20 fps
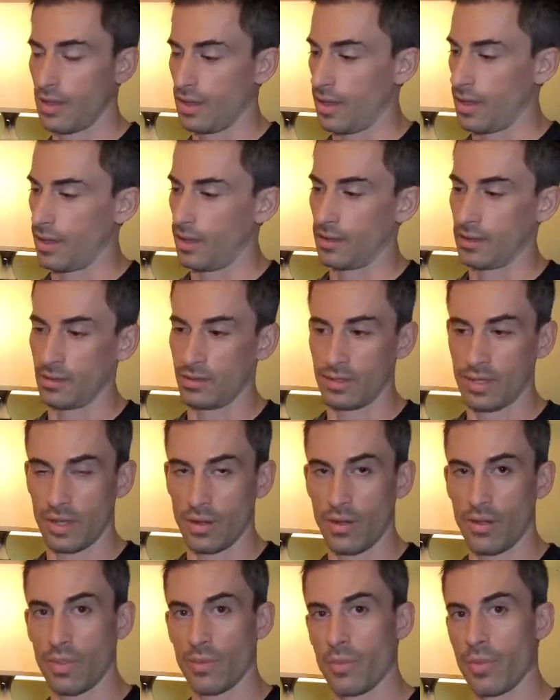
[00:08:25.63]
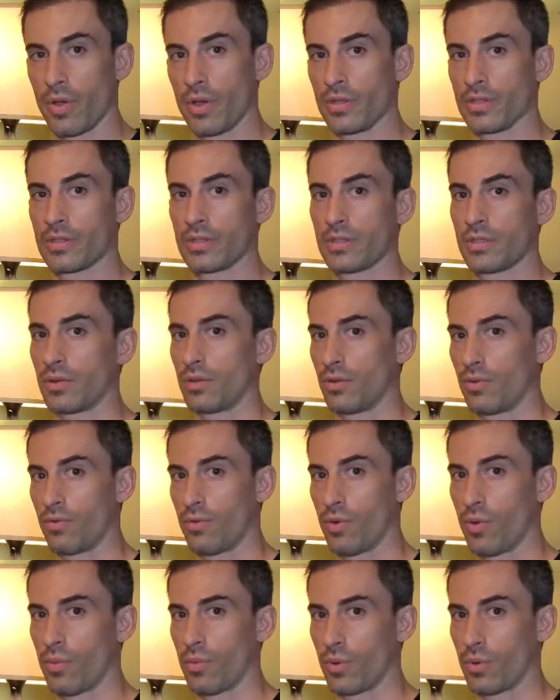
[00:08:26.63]
and get on the bus to go to
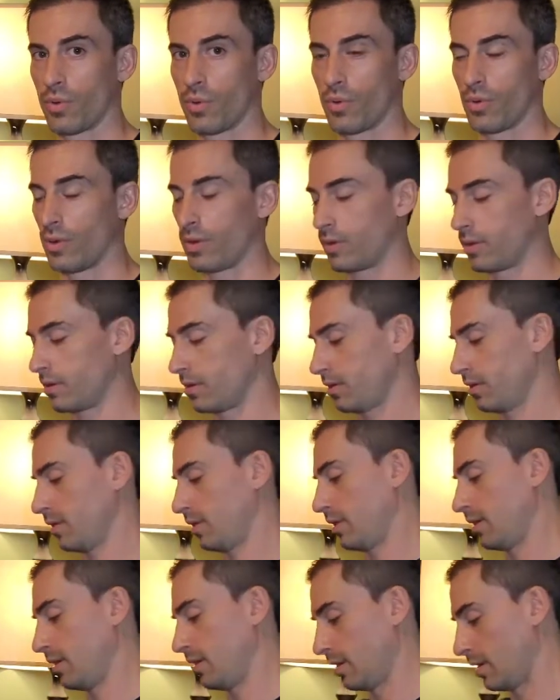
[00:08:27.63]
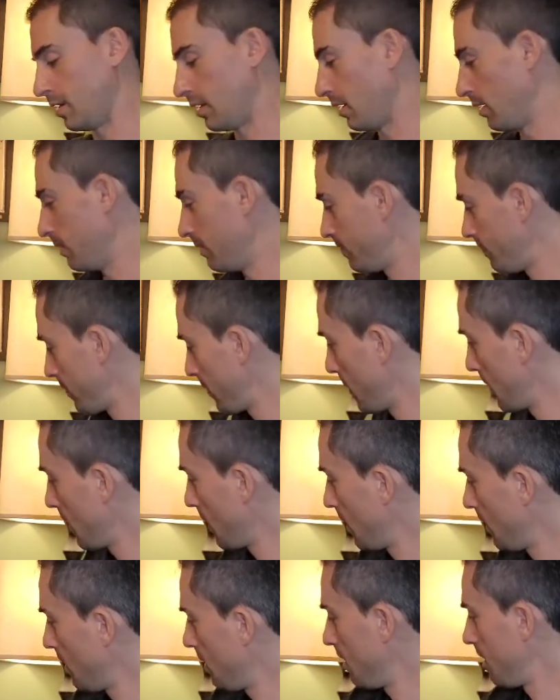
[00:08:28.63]
Fort McCoy. Here.
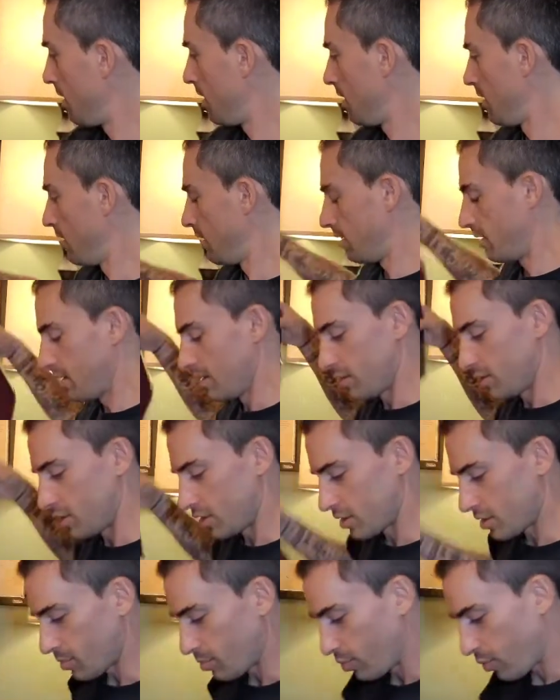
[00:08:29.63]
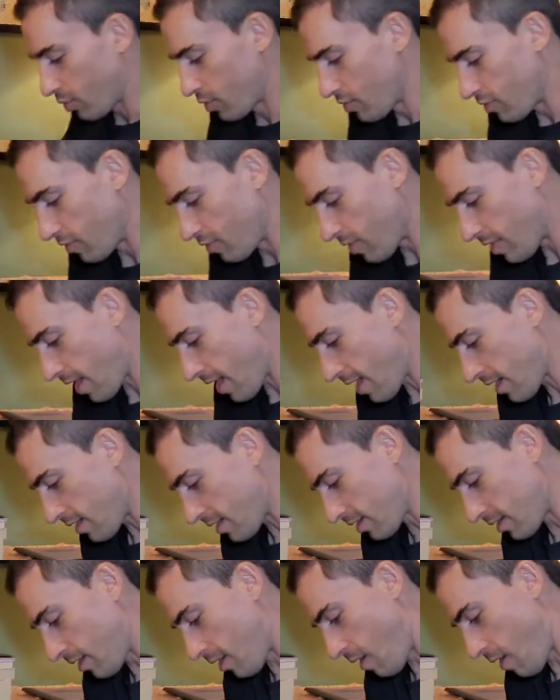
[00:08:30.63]
And just to prove that
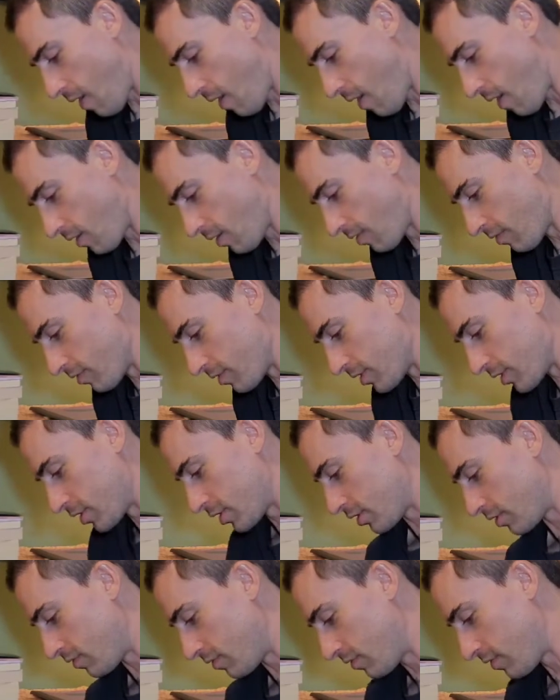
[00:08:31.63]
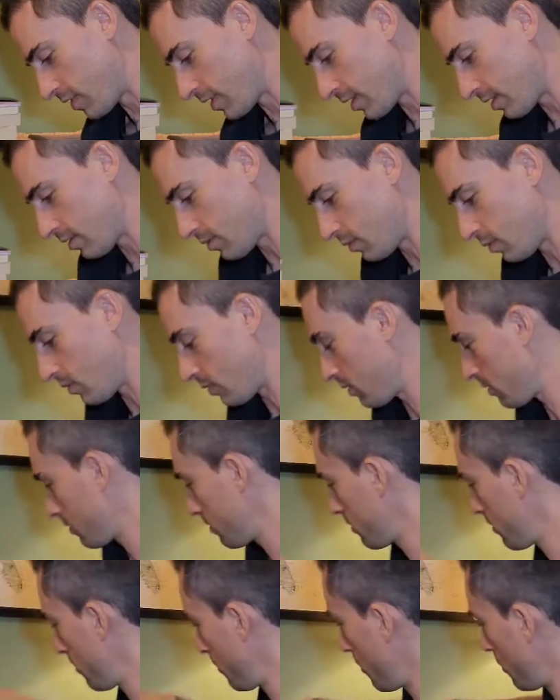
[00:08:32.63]
all of this should fit,
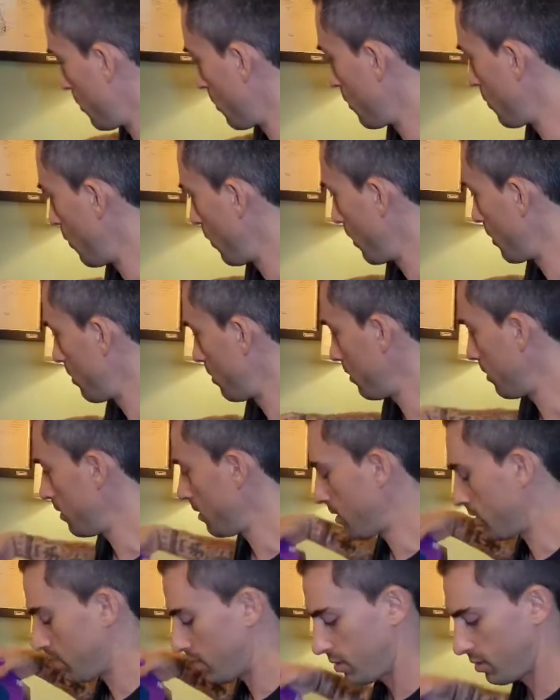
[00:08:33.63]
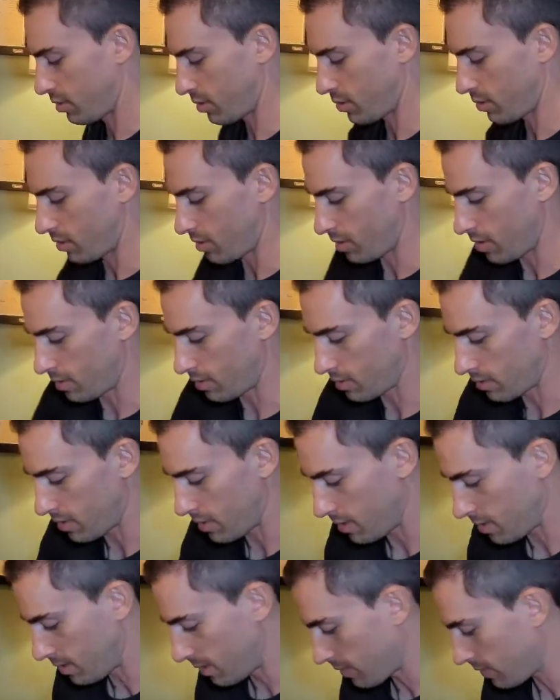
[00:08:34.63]
we will quickly throw it all in
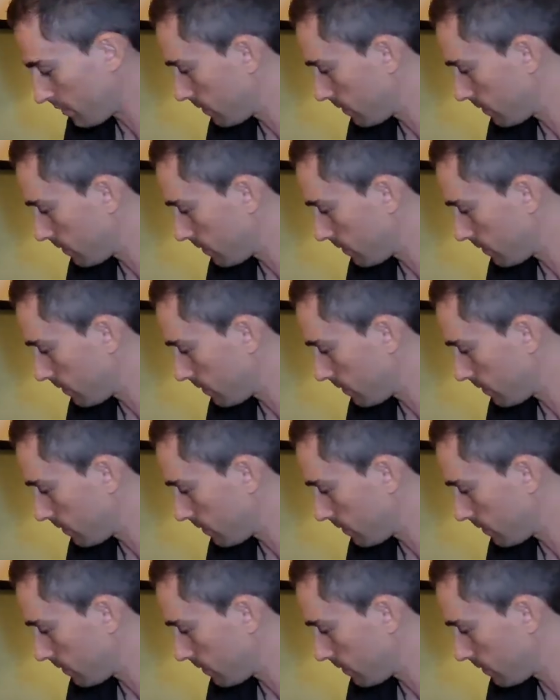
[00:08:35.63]
here.